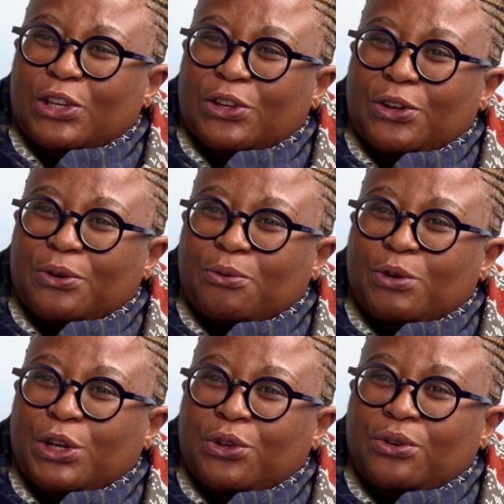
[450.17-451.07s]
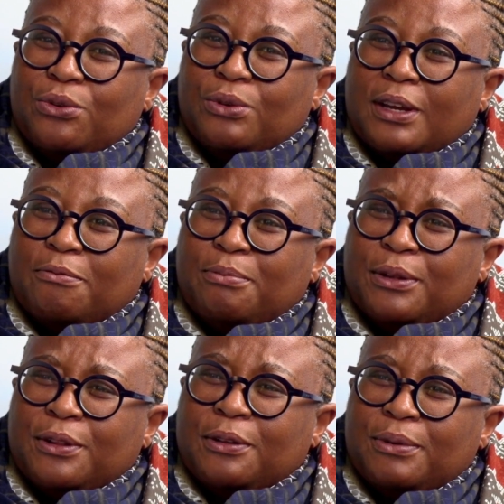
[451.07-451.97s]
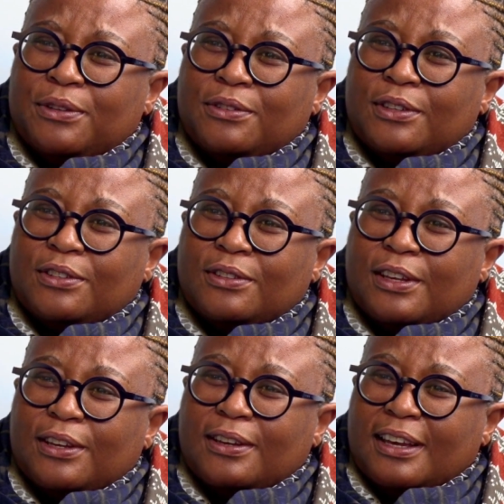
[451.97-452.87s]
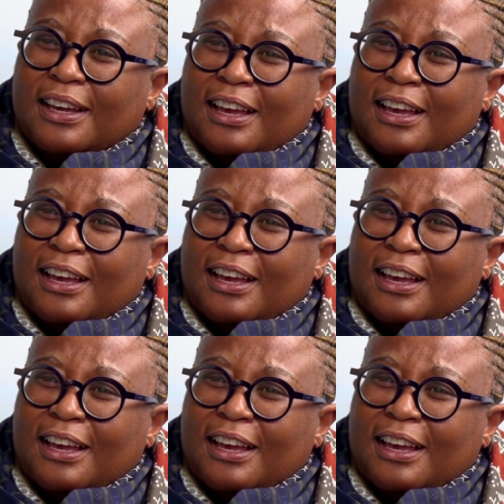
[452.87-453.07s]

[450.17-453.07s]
when you have built a business, there are